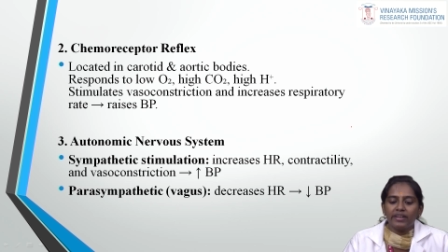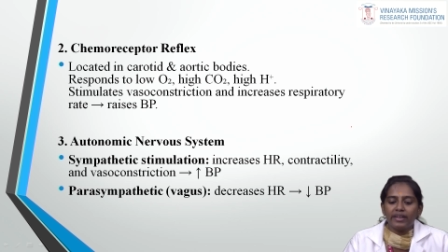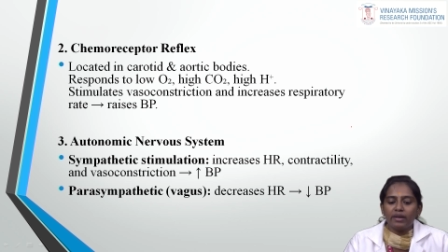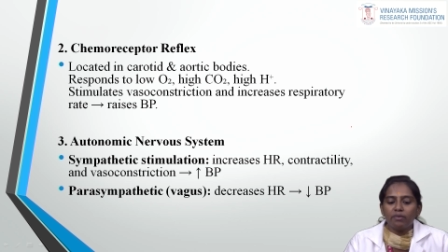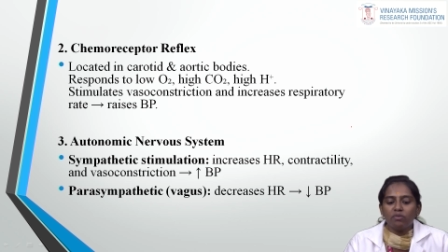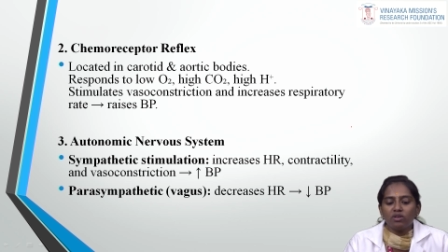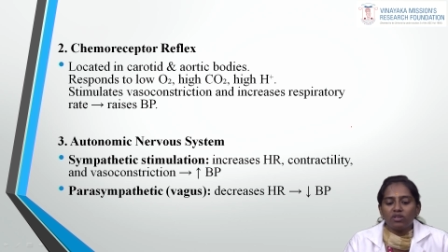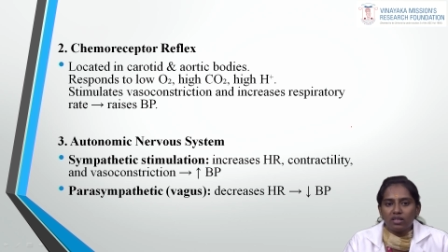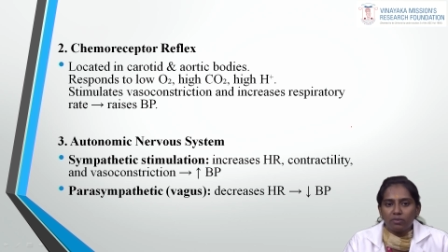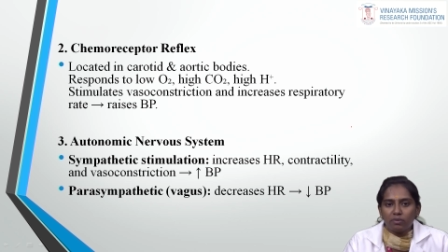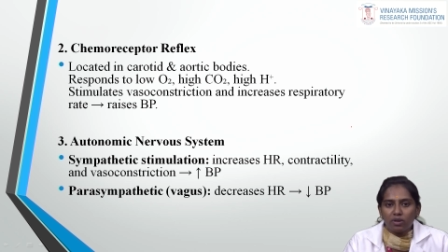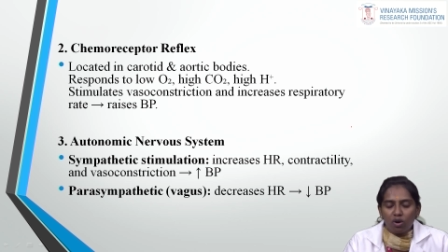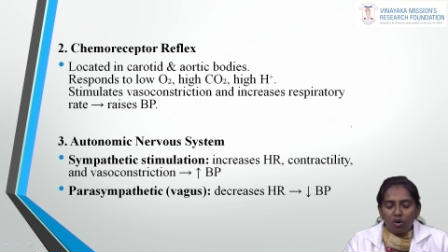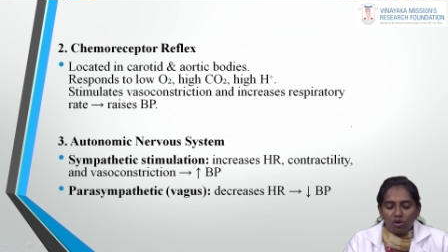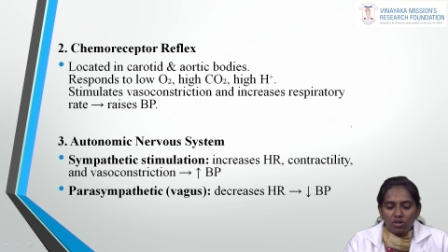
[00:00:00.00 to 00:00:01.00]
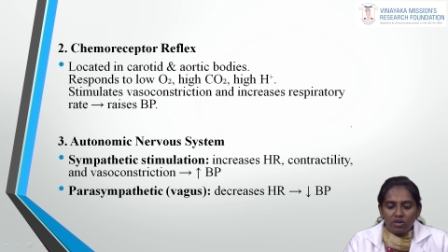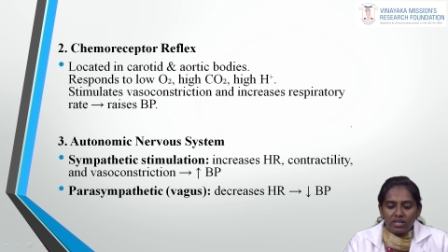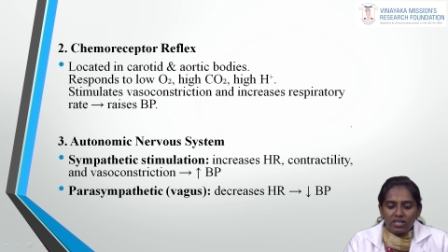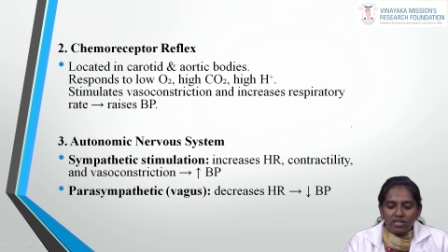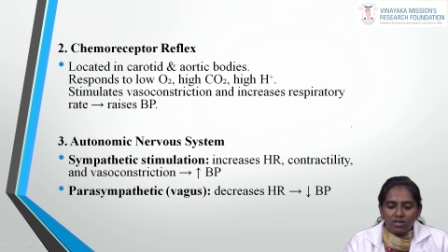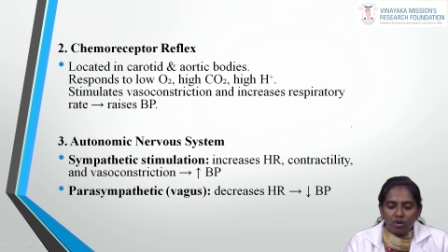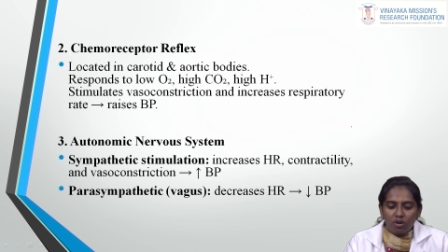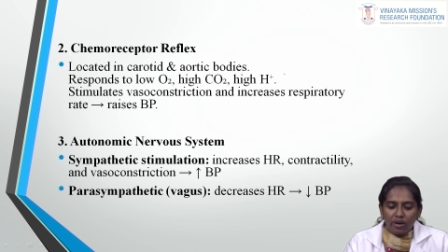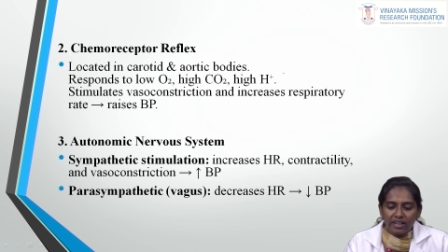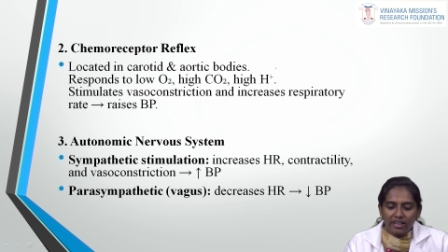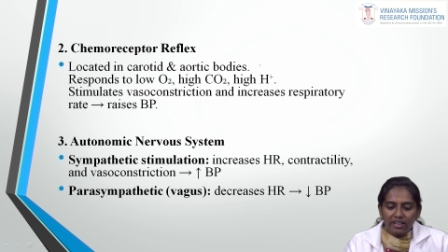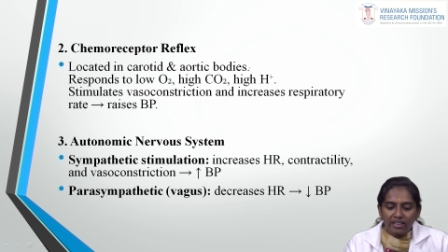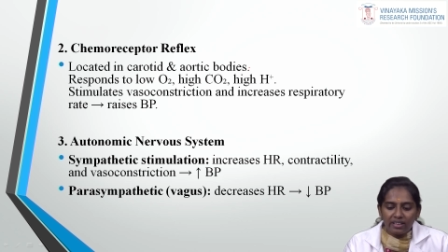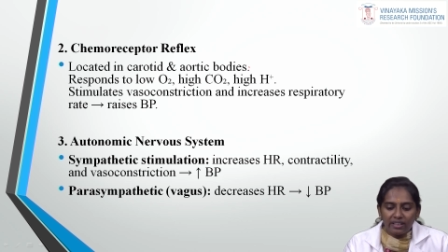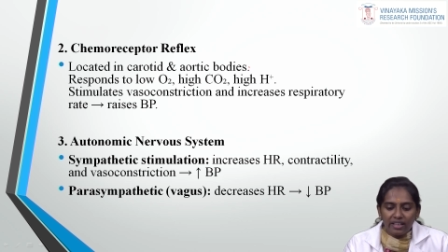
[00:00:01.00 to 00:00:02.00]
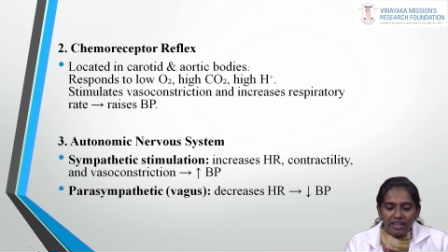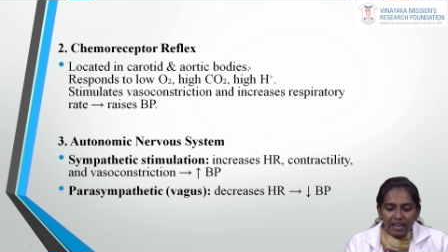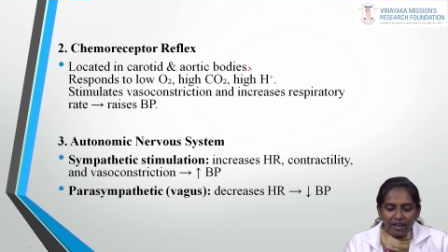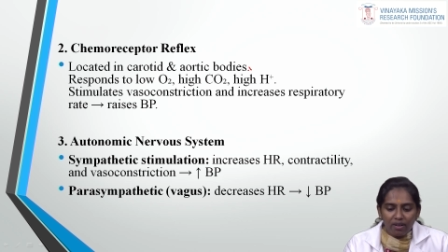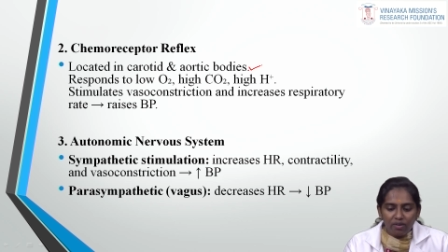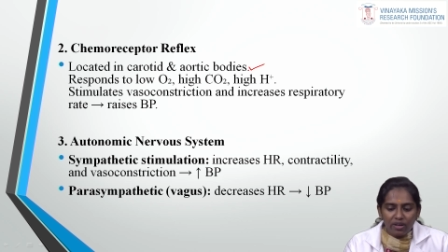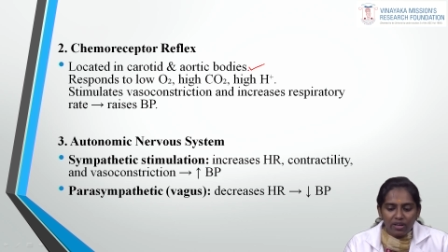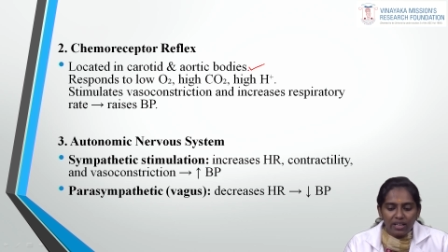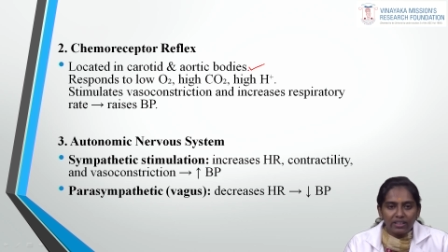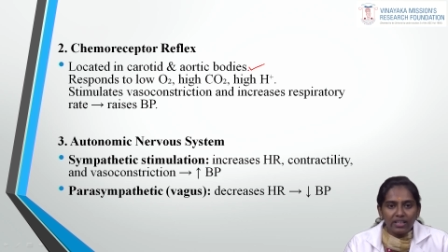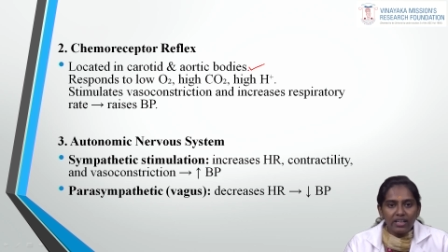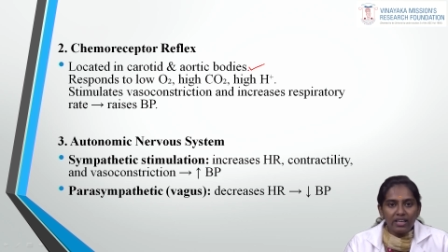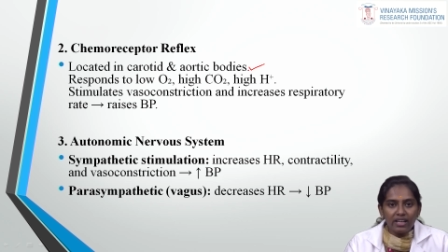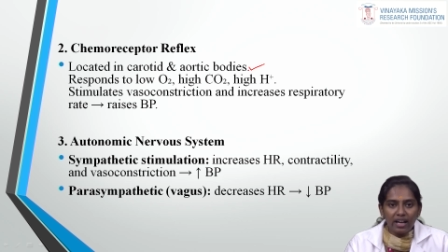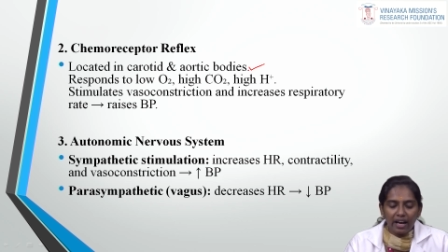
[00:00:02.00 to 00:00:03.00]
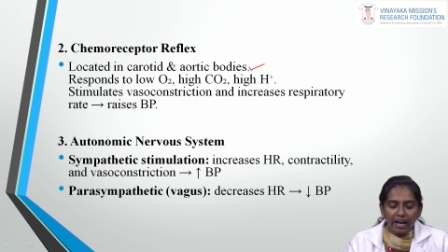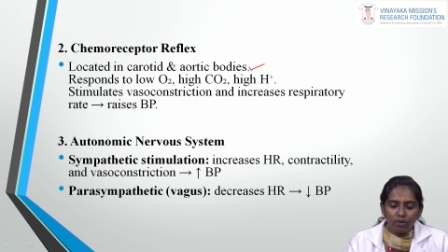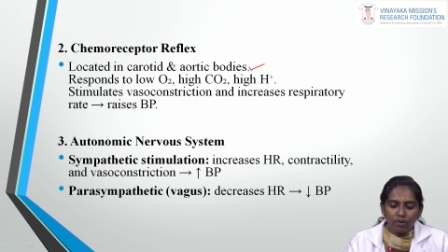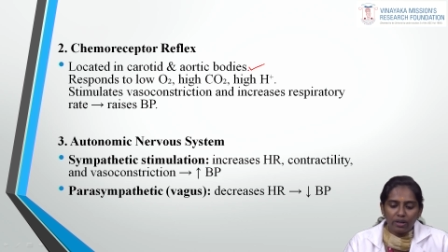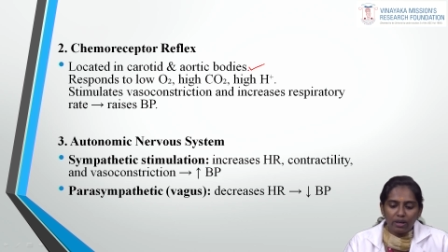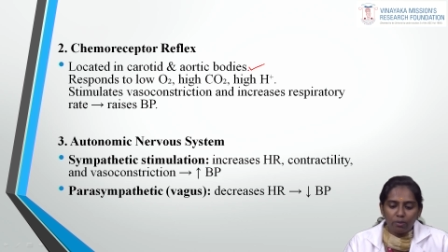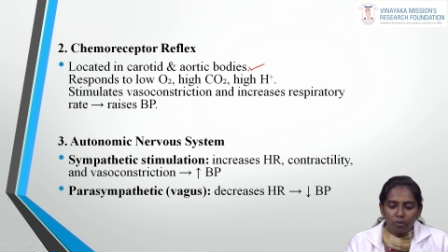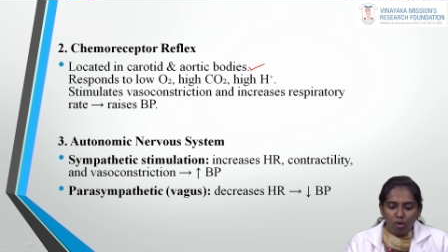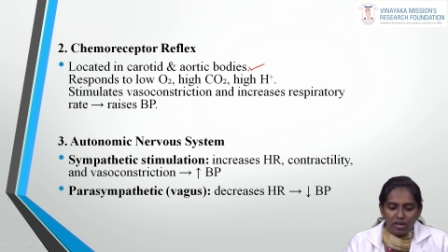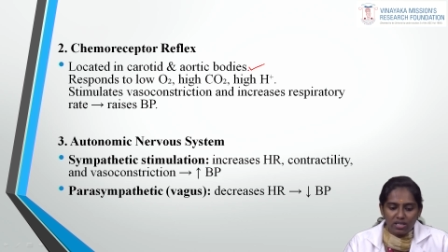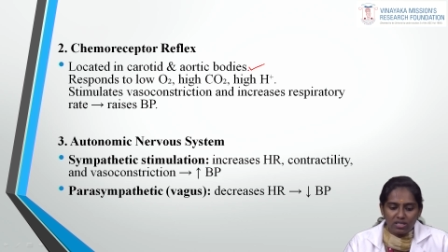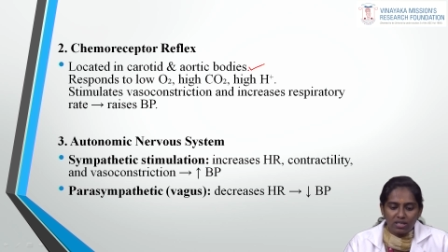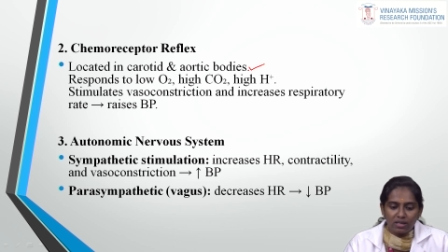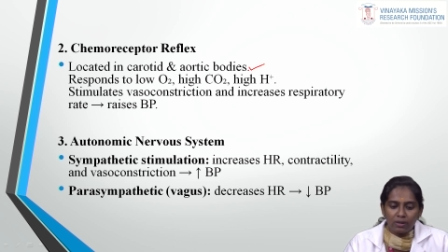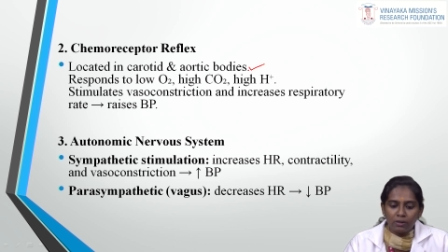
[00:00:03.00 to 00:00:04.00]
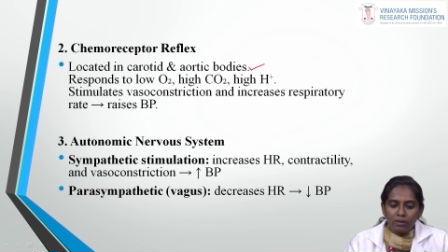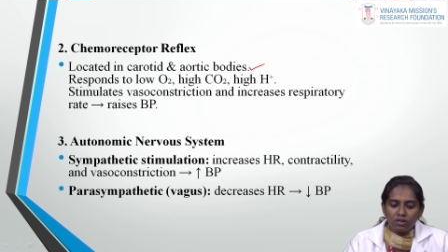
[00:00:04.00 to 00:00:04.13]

Chemoreceptor also, it is located in the carotid and the aortic bodies.